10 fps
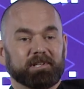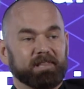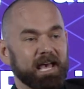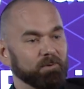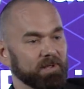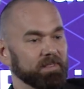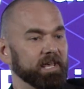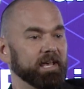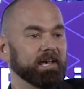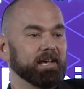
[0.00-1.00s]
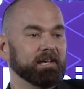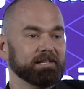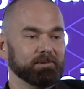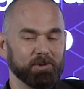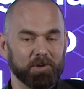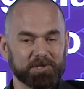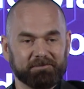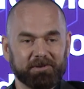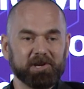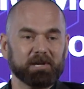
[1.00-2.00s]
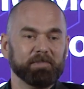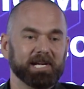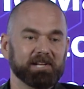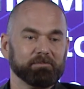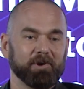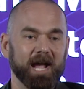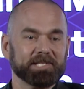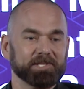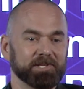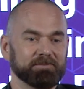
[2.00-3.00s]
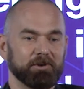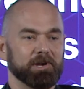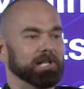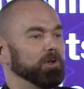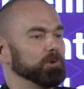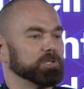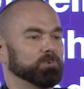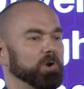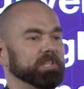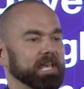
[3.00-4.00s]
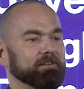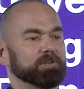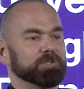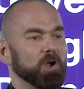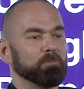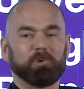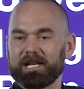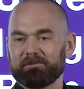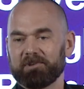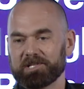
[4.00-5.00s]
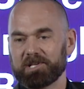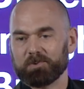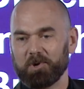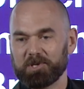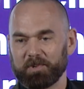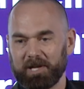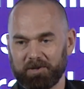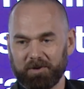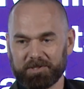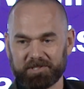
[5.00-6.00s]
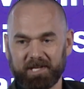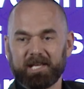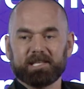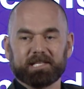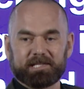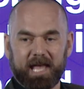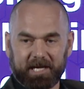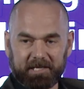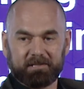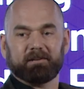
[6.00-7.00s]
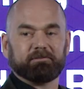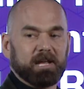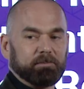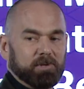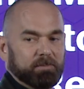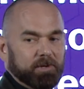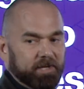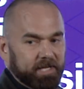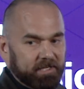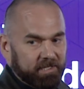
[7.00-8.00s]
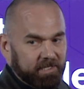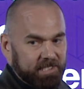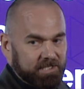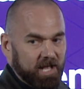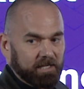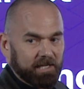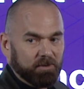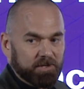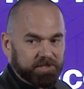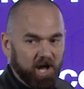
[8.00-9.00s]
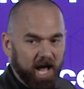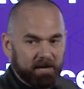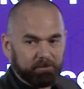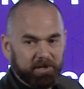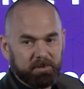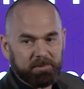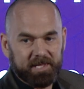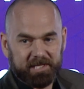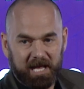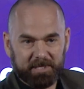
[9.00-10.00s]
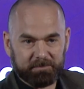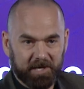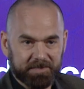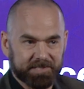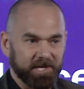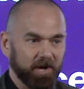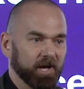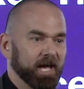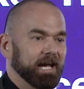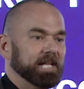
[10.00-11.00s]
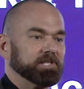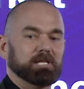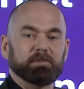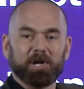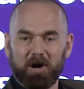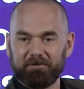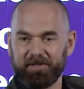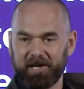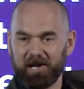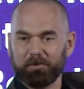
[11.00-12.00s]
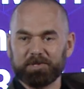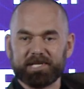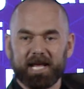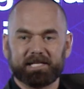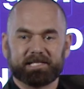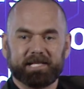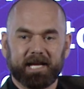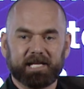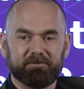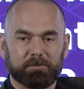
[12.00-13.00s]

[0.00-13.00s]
That one there launched at very competitive prices, very close to what the average non-branded residence was when it launched. The second Frank Miller building is likely to launch at a higher premium in the coming months. So it's a little bit off there. I wouldn't take it as a negative.